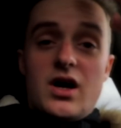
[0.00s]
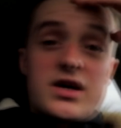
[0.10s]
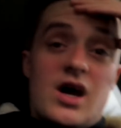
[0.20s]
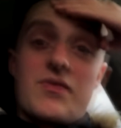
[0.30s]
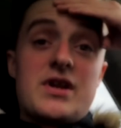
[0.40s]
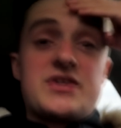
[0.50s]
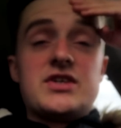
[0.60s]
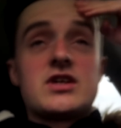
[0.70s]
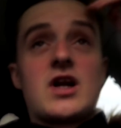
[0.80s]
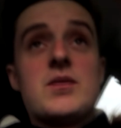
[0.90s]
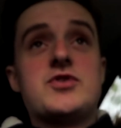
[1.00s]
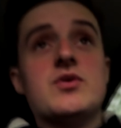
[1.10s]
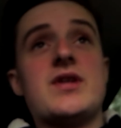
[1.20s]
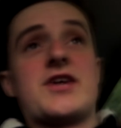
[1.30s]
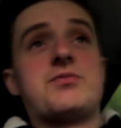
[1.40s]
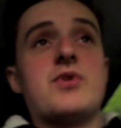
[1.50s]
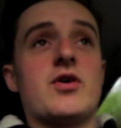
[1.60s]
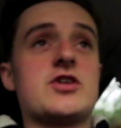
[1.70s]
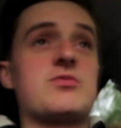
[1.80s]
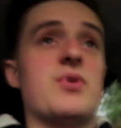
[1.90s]
I can't really see the club doing that to be
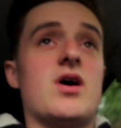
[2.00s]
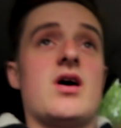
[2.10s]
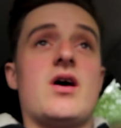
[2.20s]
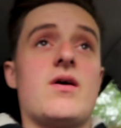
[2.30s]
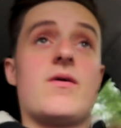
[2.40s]
honest, but.